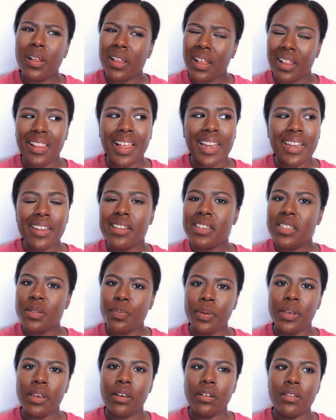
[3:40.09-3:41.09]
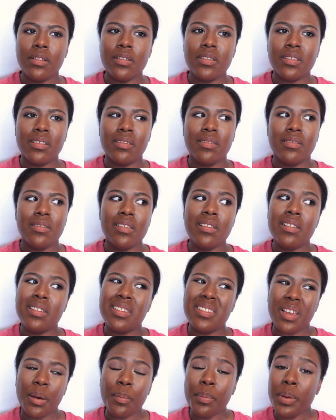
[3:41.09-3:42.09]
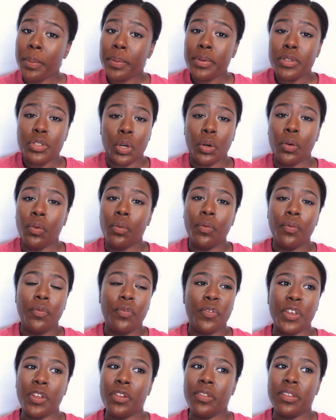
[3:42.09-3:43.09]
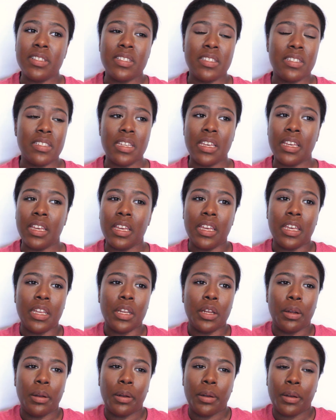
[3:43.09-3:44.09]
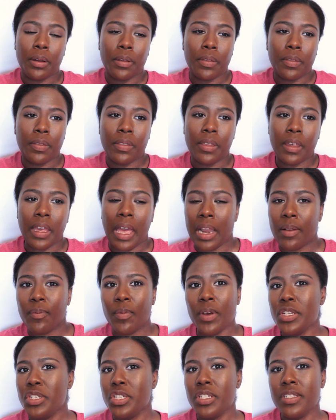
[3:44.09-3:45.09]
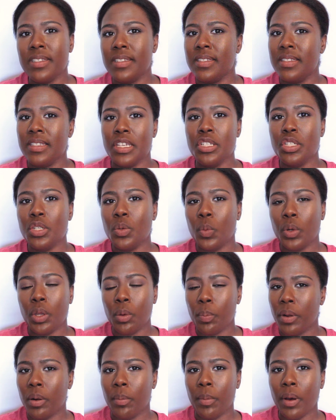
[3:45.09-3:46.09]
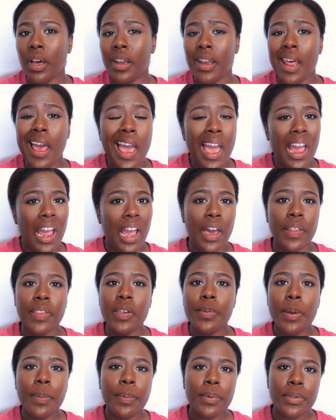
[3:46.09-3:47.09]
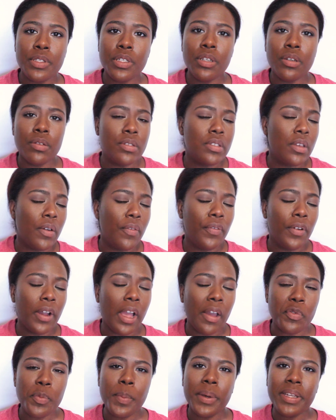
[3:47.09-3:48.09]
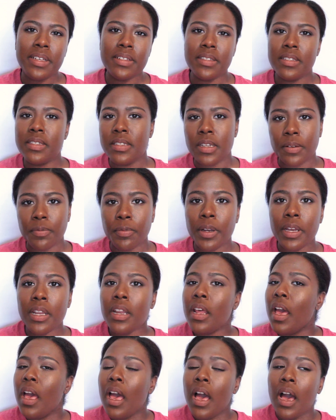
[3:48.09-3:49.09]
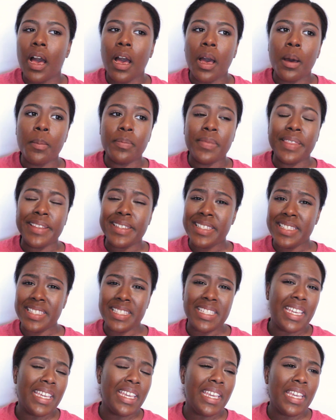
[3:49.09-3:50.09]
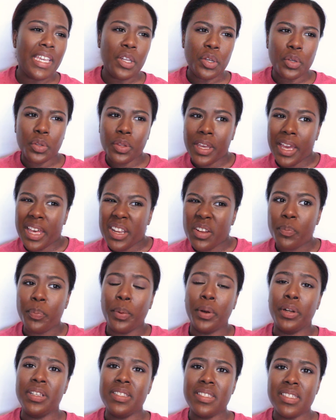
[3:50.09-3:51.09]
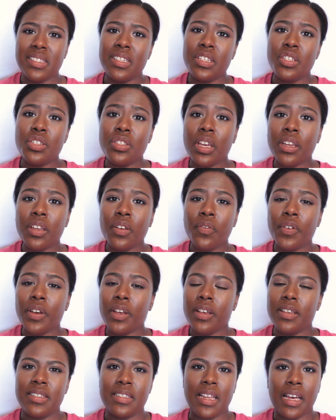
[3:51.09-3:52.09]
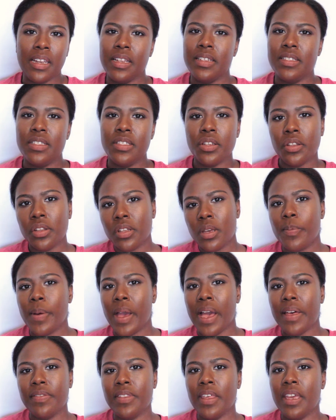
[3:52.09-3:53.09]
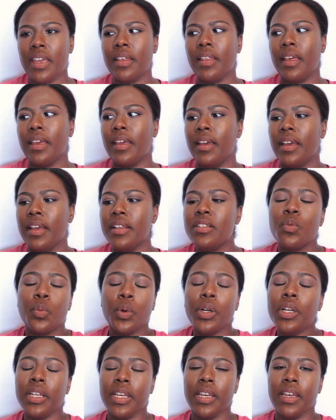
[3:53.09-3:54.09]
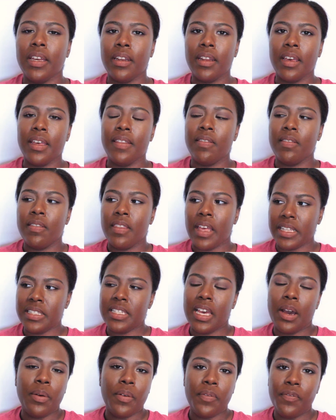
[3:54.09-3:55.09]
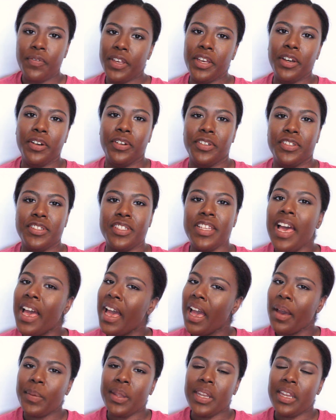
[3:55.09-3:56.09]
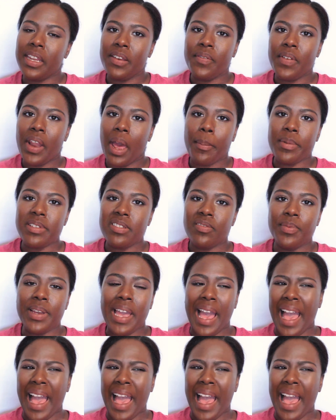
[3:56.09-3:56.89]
A lot of these peels, some people don't feel the stinging or the kind of itching sensation when you put them on. Other people do. So for everybody it's different. The stinging or the kind of burning sensation that you feel is not necessarily a bad thing. Like, it's working and that's how it feels. I mean, it even happens for me.